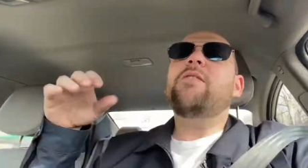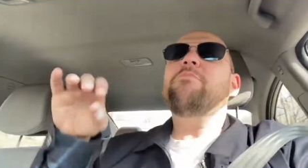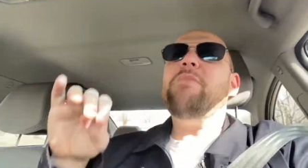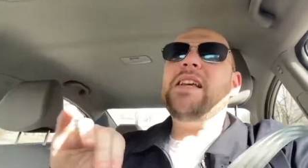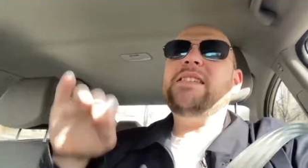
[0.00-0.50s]

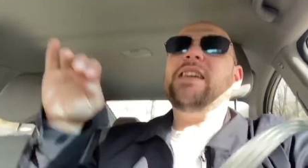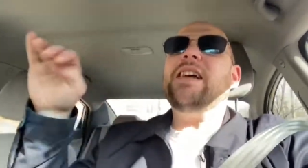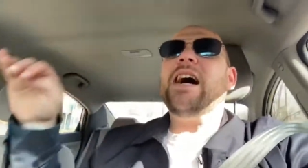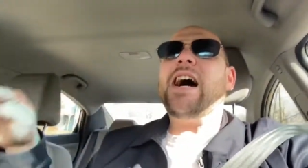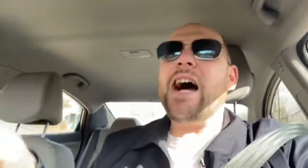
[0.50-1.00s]
makes it
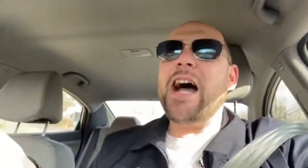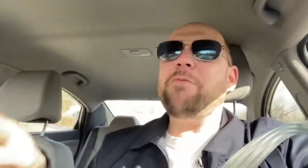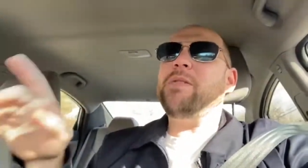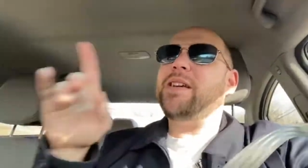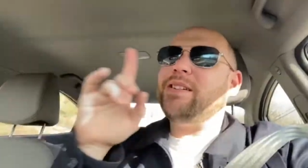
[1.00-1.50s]
hot
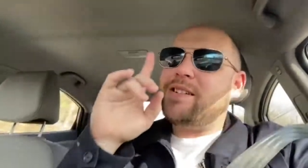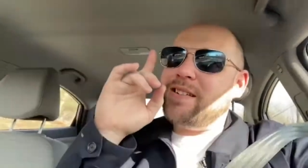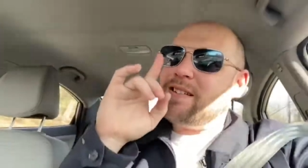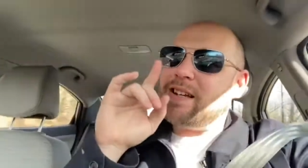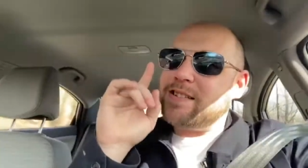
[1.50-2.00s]
because
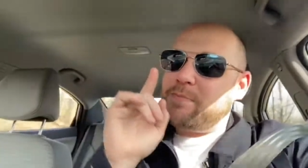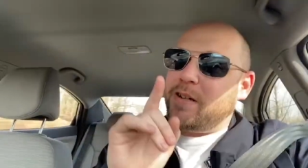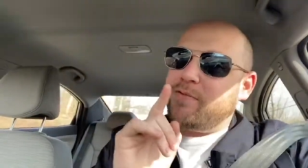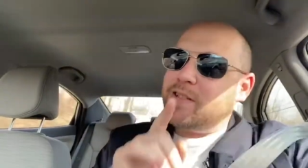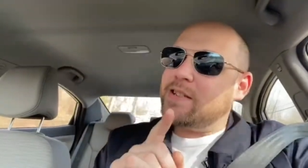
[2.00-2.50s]
she's got some
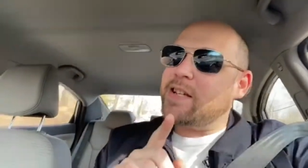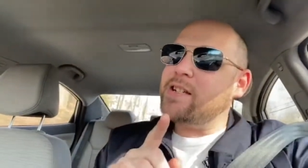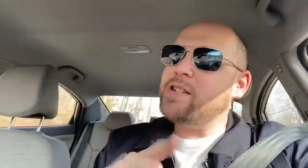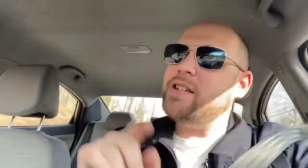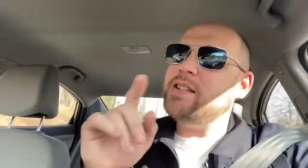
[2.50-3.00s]
evil
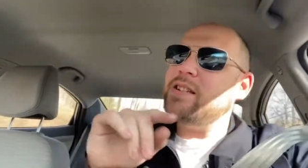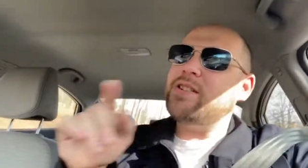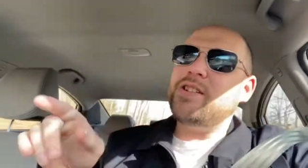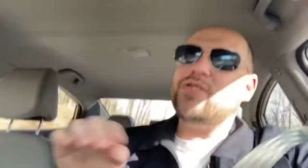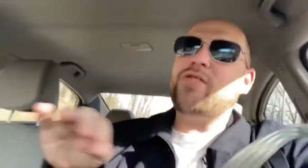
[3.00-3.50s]
intentions and
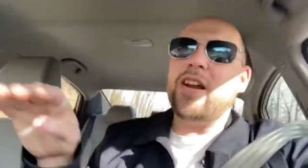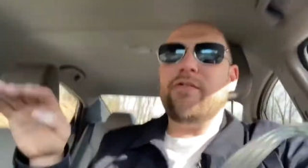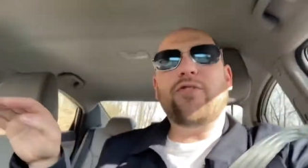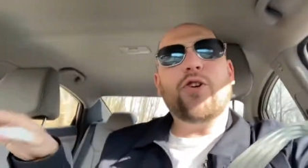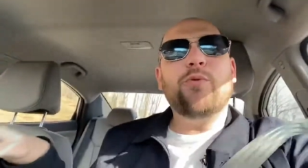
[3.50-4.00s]
she's trying to
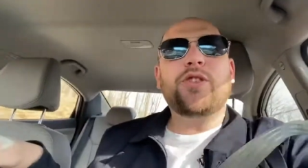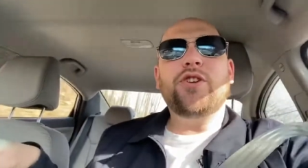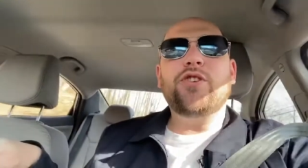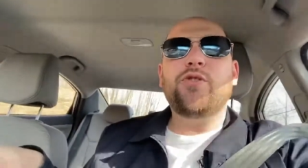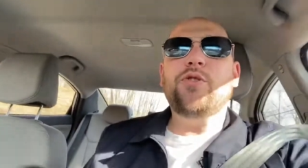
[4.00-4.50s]
flirt with the
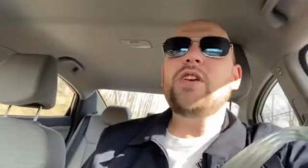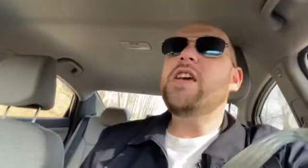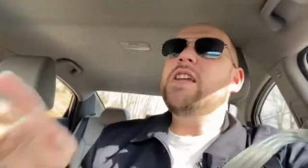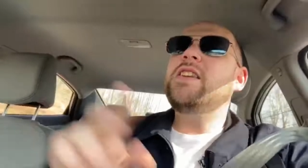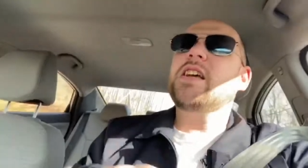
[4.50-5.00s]
dude,
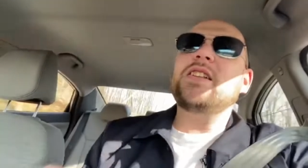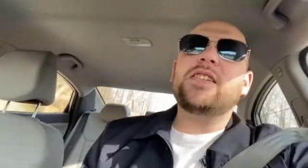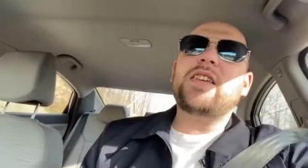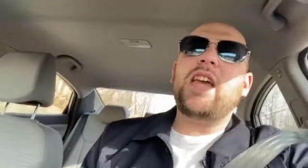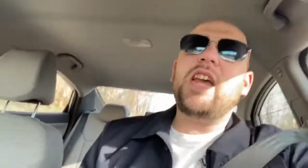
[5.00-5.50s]

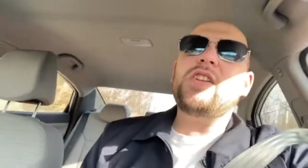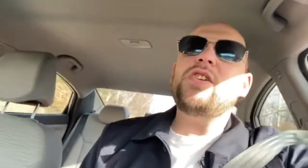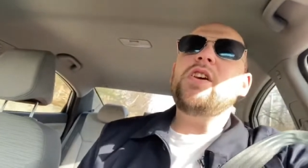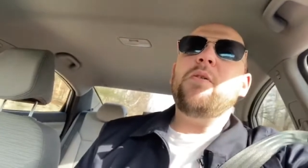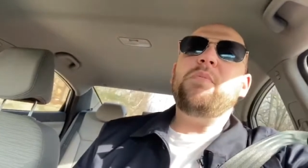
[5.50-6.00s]
Nicolas Cage,
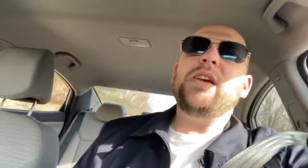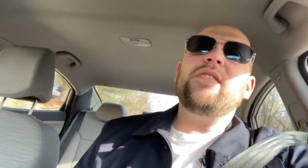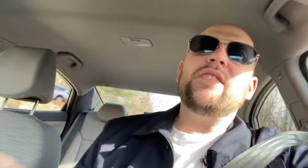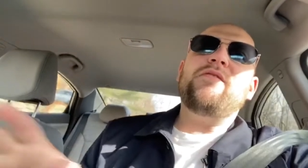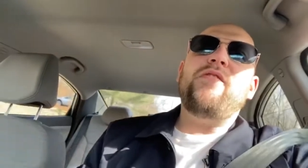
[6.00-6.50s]
being
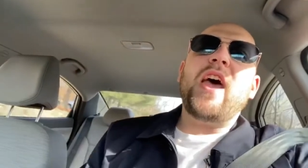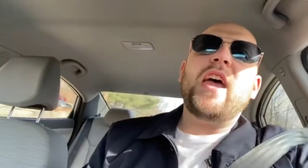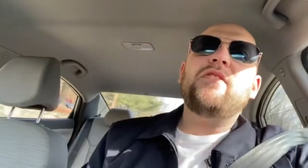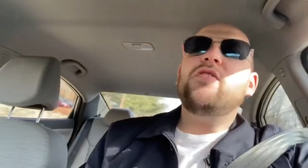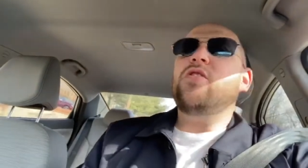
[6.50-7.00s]
this
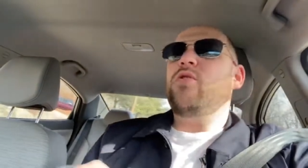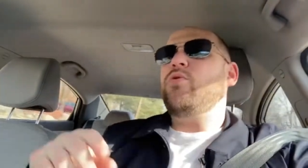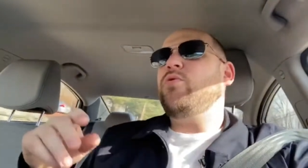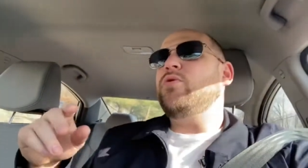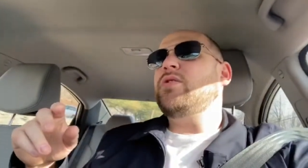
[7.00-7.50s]
vet
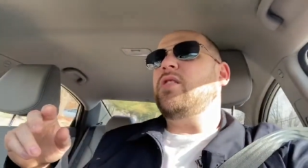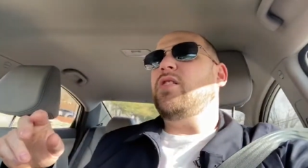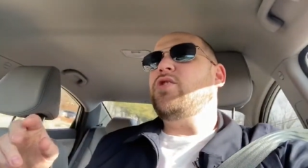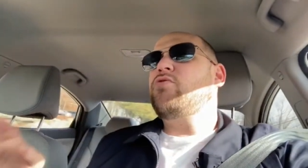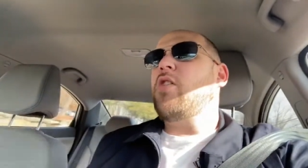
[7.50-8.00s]
who's
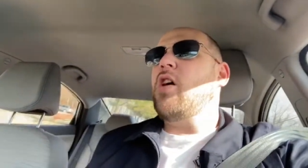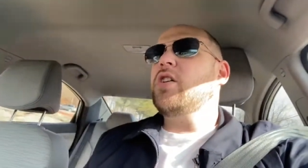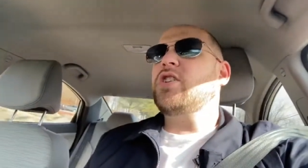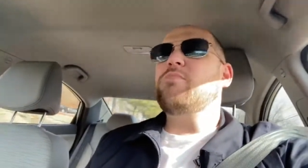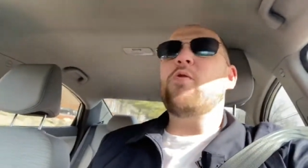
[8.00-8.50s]
uh,
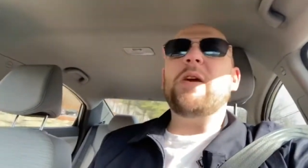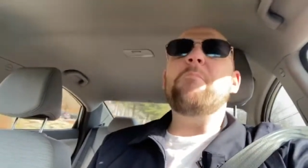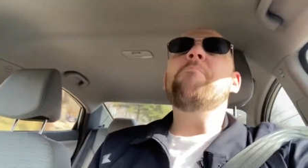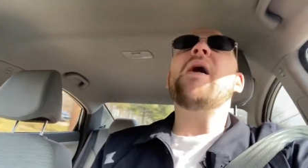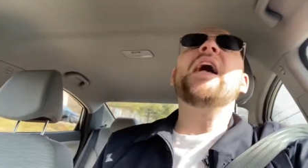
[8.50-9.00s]
drunk,
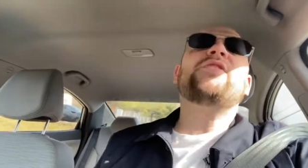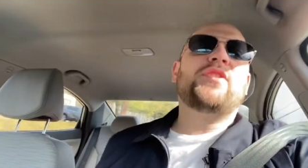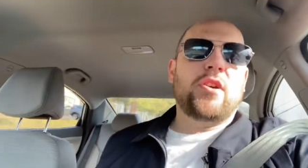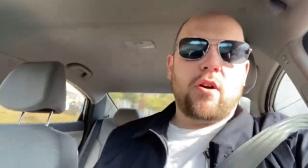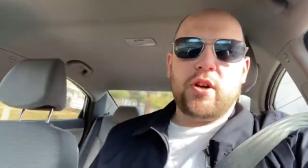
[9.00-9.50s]
smoking mad
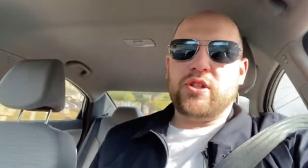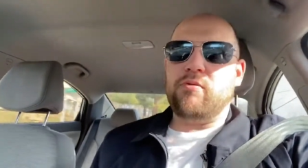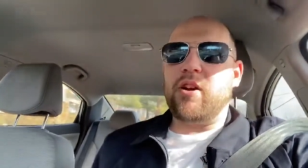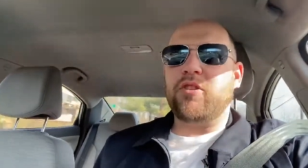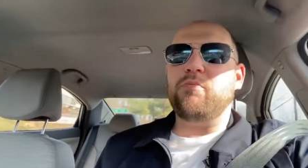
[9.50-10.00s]
cigars
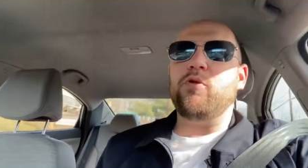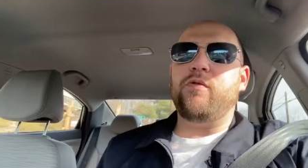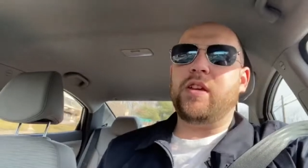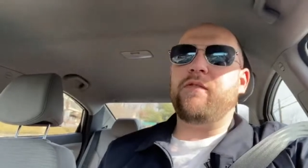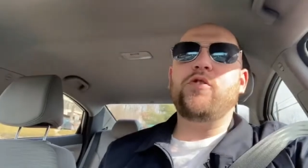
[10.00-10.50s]
throughout the
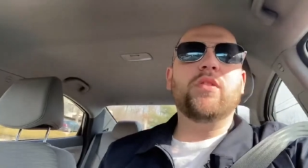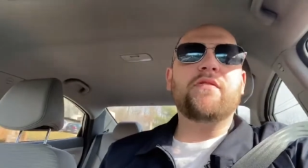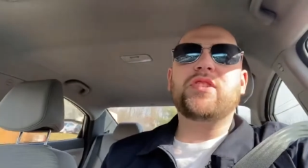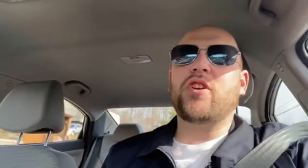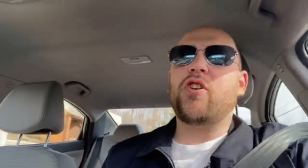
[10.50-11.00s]
movie. If you love
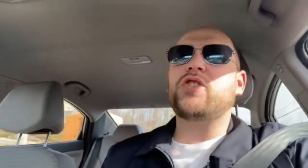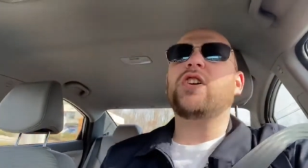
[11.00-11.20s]
cigars, you're